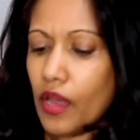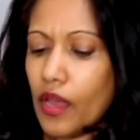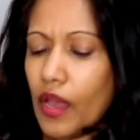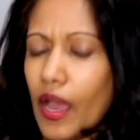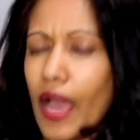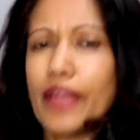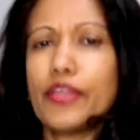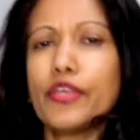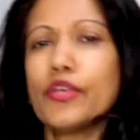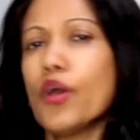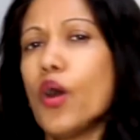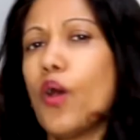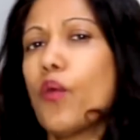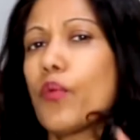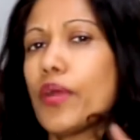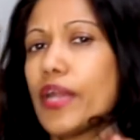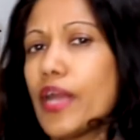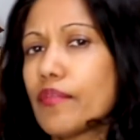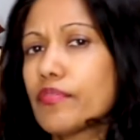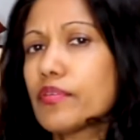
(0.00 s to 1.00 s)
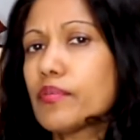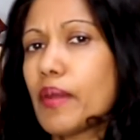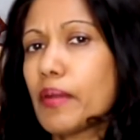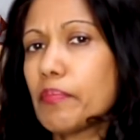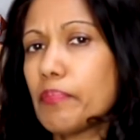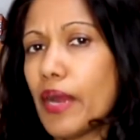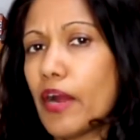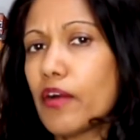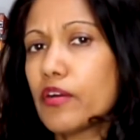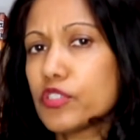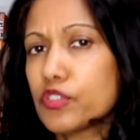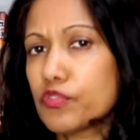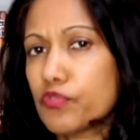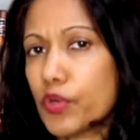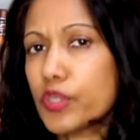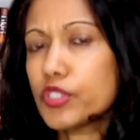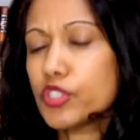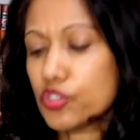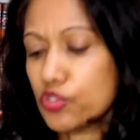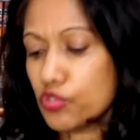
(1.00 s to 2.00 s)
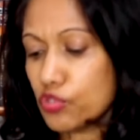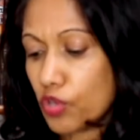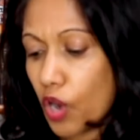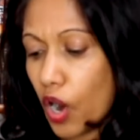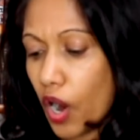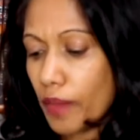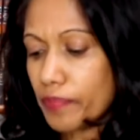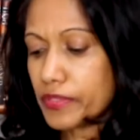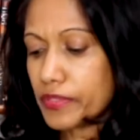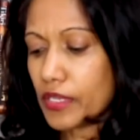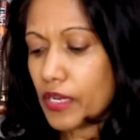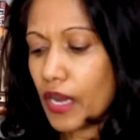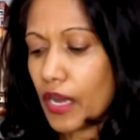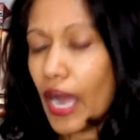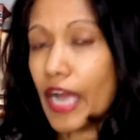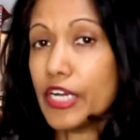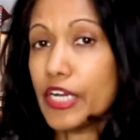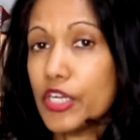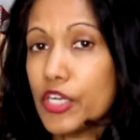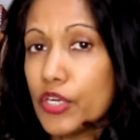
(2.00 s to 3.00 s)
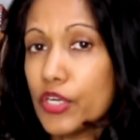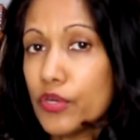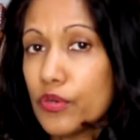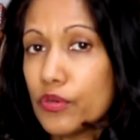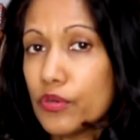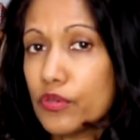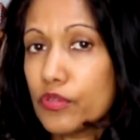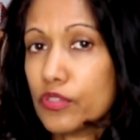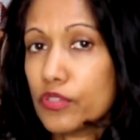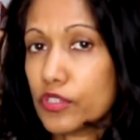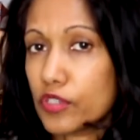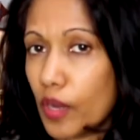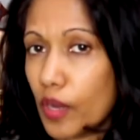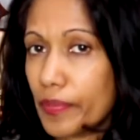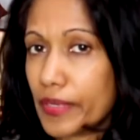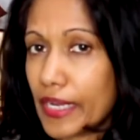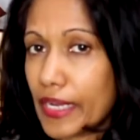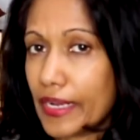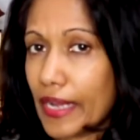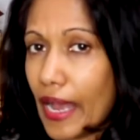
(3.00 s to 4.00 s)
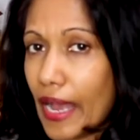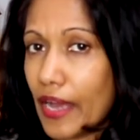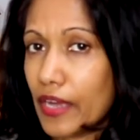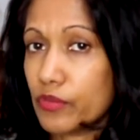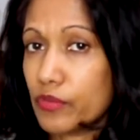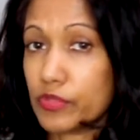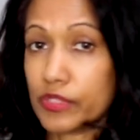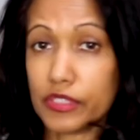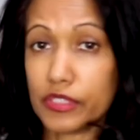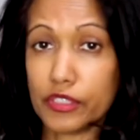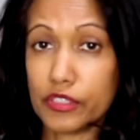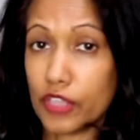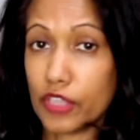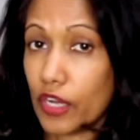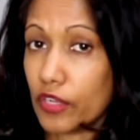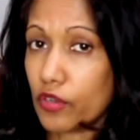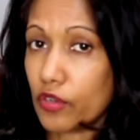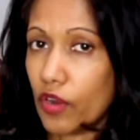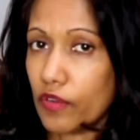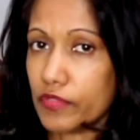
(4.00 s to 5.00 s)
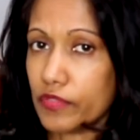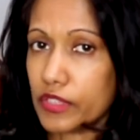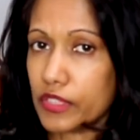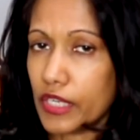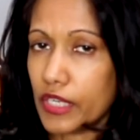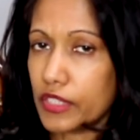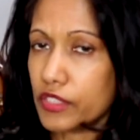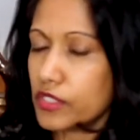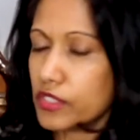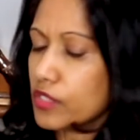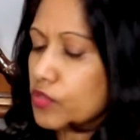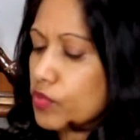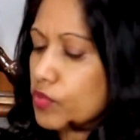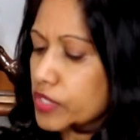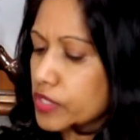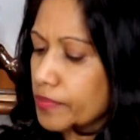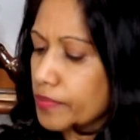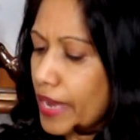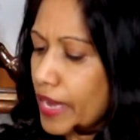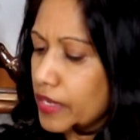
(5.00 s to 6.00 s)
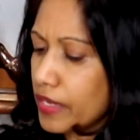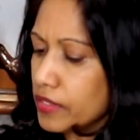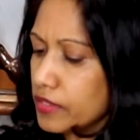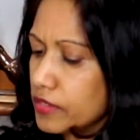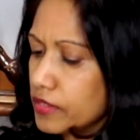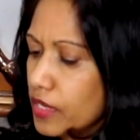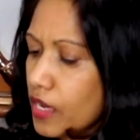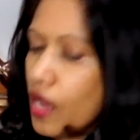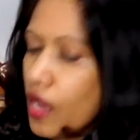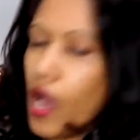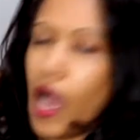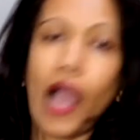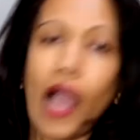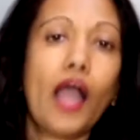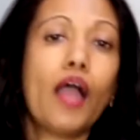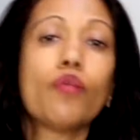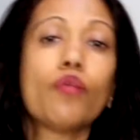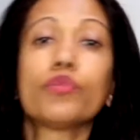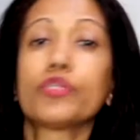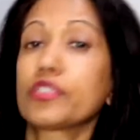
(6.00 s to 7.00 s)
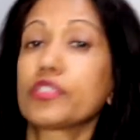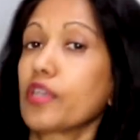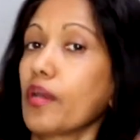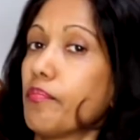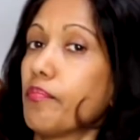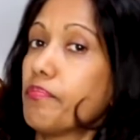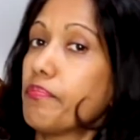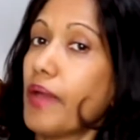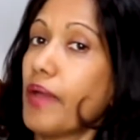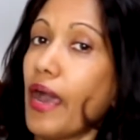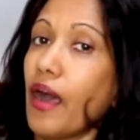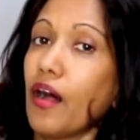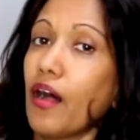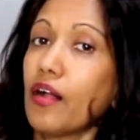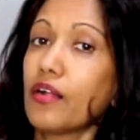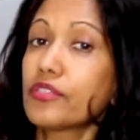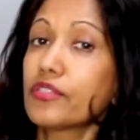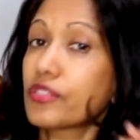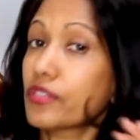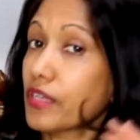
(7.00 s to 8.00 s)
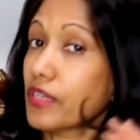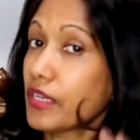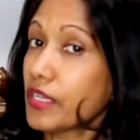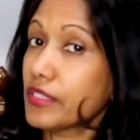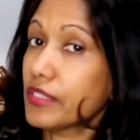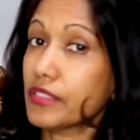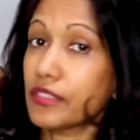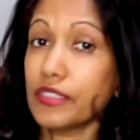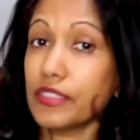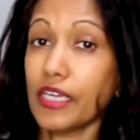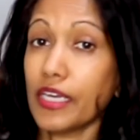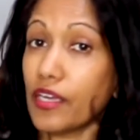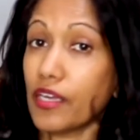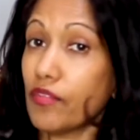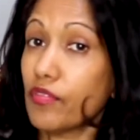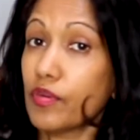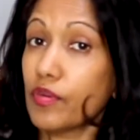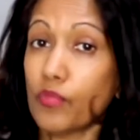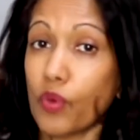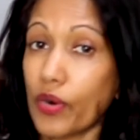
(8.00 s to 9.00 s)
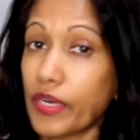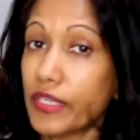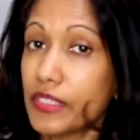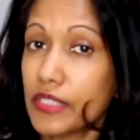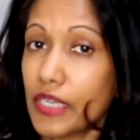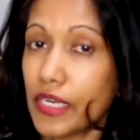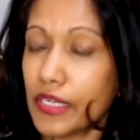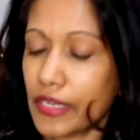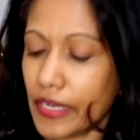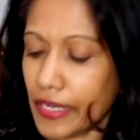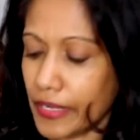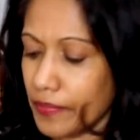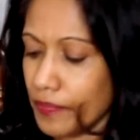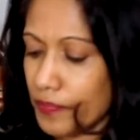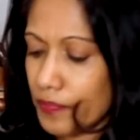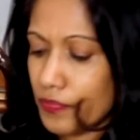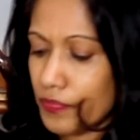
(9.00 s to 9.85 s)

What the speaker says: And you know, whenever my parents' voices dropped, I knew the topic at hand was an adult conversation, which meant I was compelled to listen even more intently.